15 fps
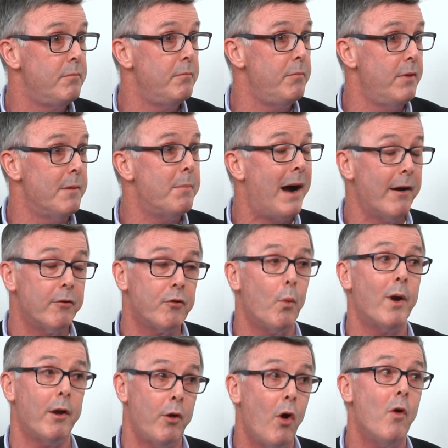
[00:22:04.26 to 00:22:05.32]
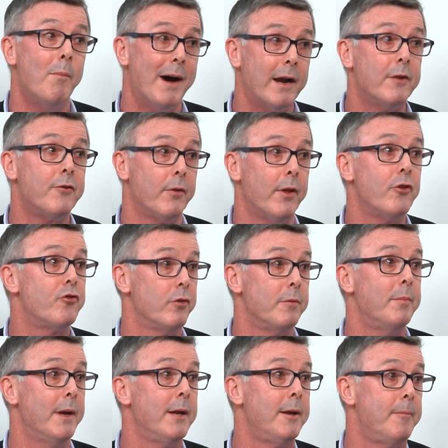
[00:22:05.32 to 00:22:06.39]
want to know about it, so they should be.